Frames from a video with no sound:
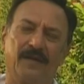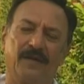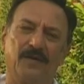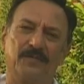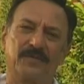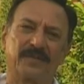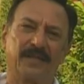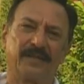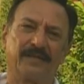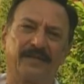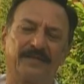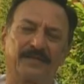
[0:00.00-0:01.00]
Om
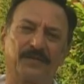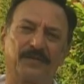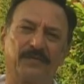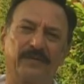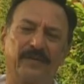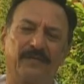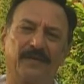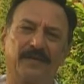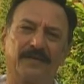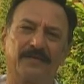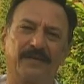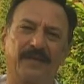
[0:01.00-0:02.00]
Shanti. So we have learned
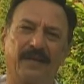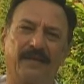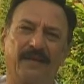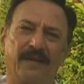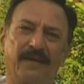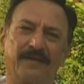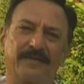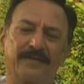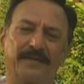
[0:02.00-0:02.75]
today that